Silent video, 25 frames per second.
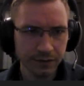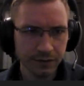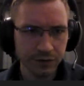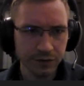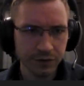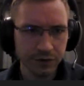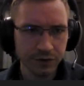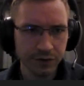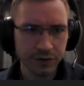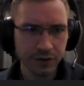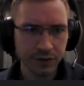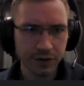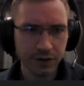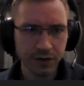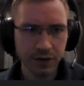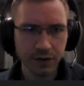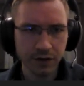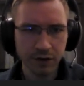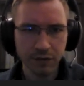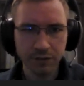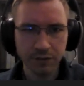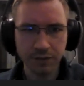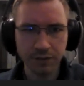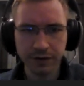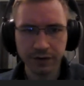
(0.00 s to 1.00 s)
Just gonna
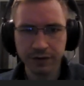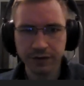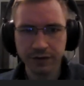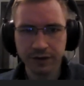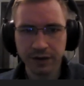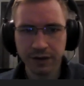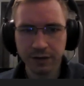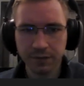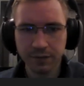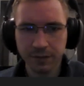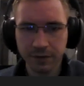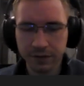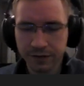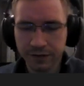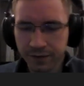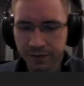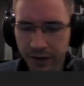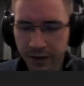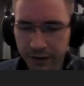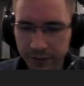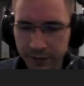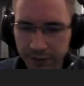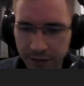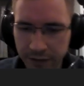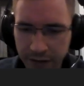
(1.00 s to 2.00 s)
open the sandbox
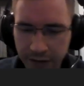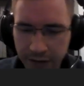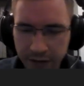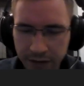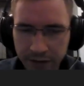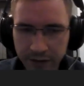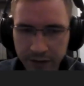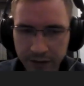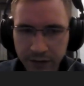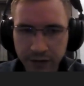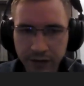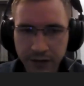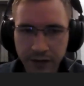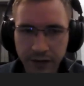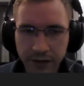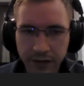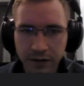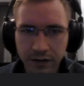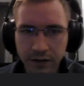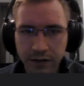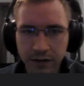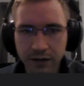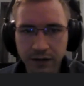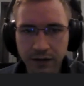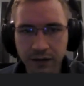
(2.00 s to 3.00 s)
file again
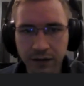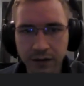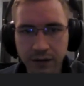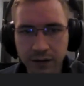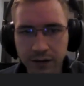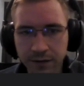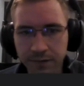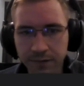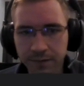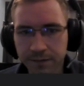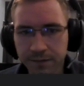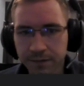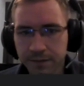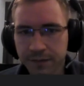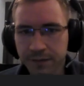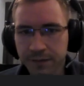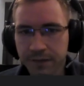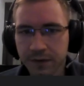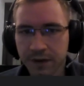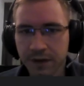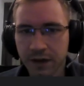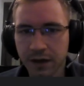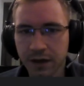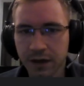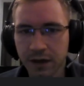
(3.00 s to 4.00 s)
and
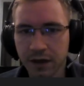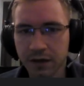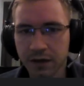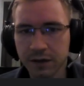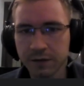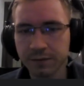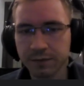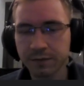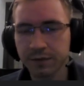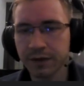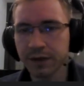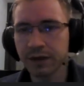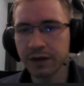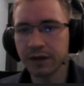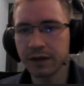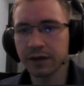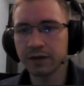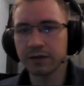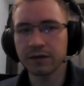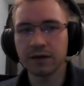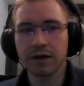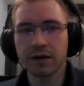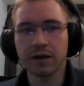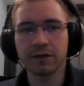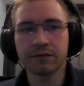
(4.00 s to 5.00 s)

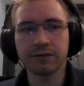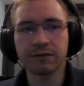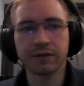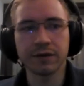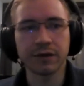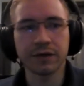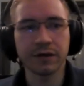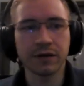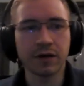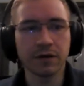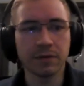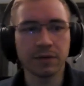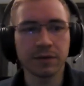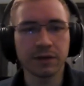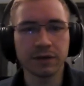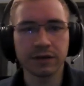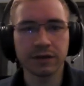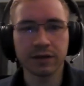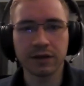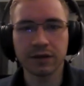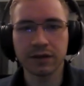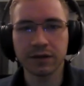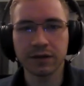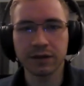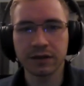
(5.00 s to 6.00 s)
explain every comment
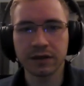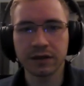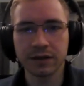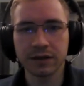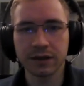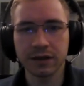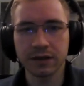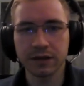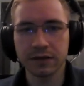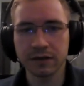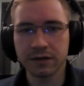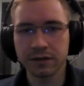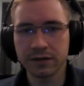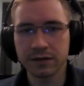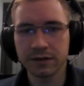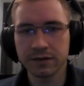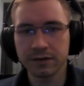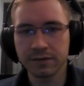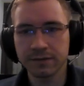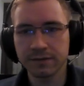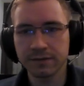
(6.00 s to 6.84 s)
in the details.